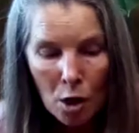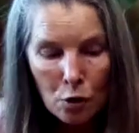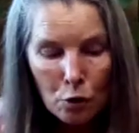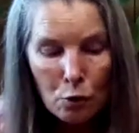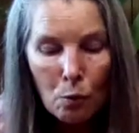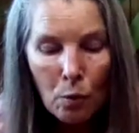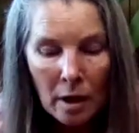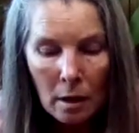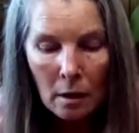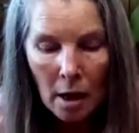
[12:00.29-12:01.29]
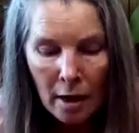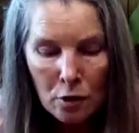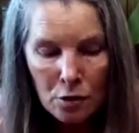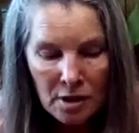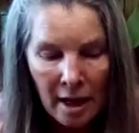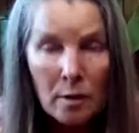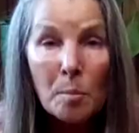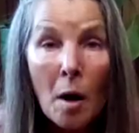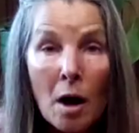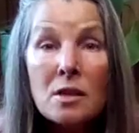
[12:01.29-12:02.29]
you will understand the
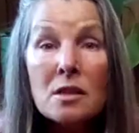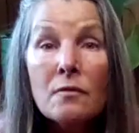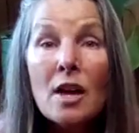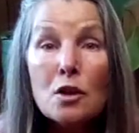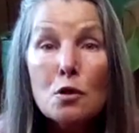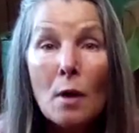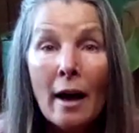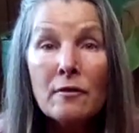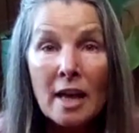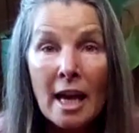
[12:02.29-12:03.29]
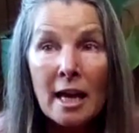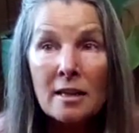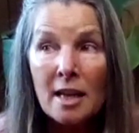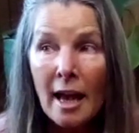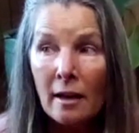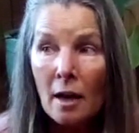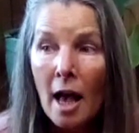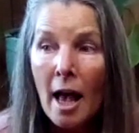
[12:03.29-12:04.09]
positive that you have gained and